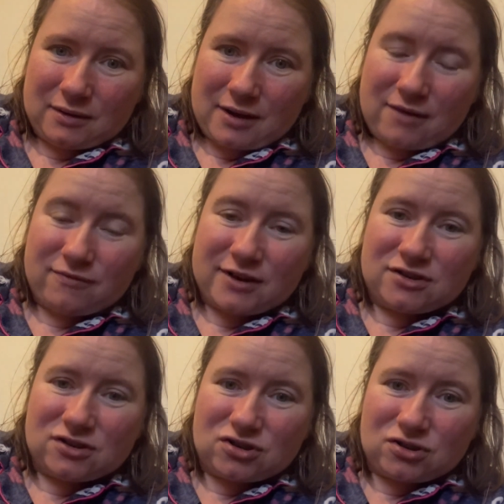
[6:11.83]
And
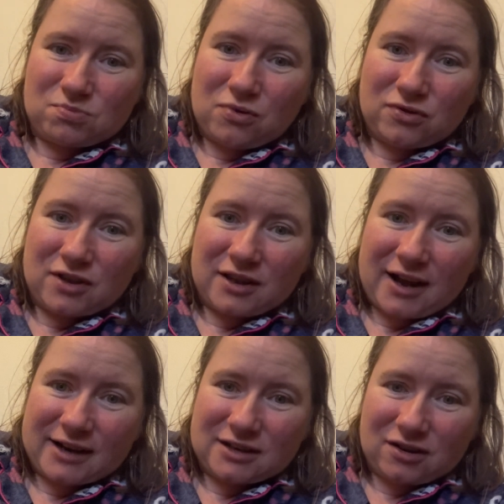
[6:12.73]
Richard's just put the
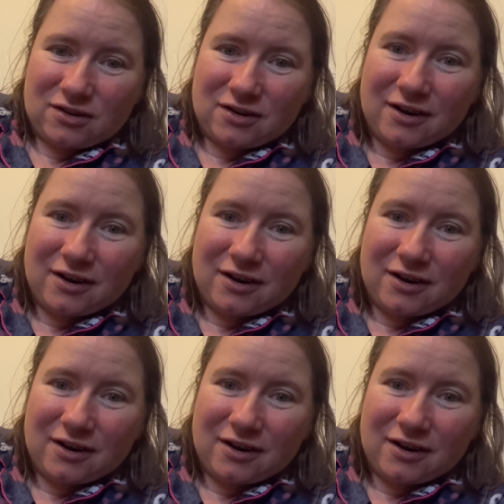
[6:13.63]
light on.